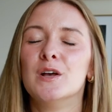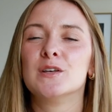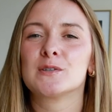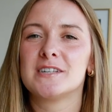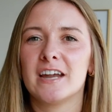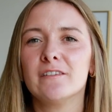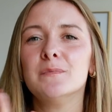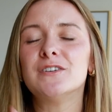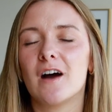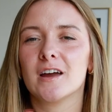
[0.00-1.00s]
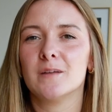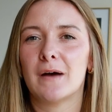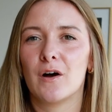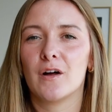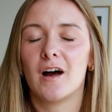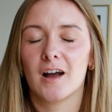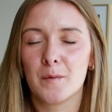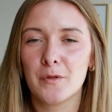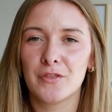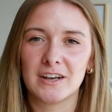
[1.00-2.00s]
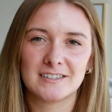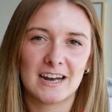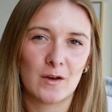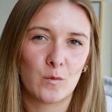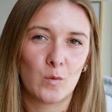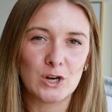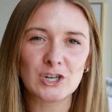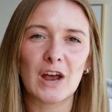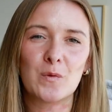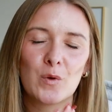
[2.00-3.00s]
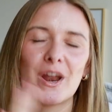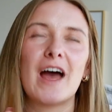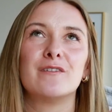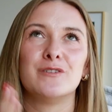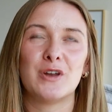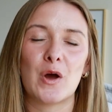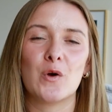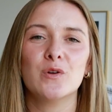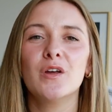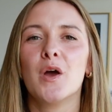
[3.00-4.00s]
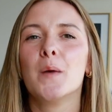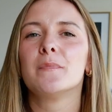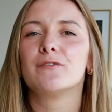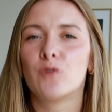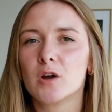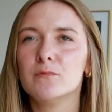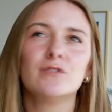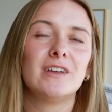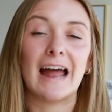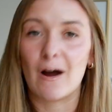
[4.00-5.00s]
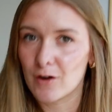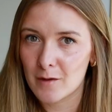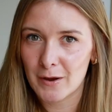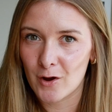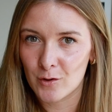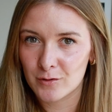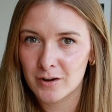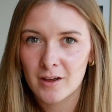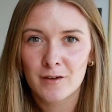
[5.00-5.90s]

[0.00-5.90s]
So today I'm going to be talking about a couple things that I wish I would have known before moving out on my own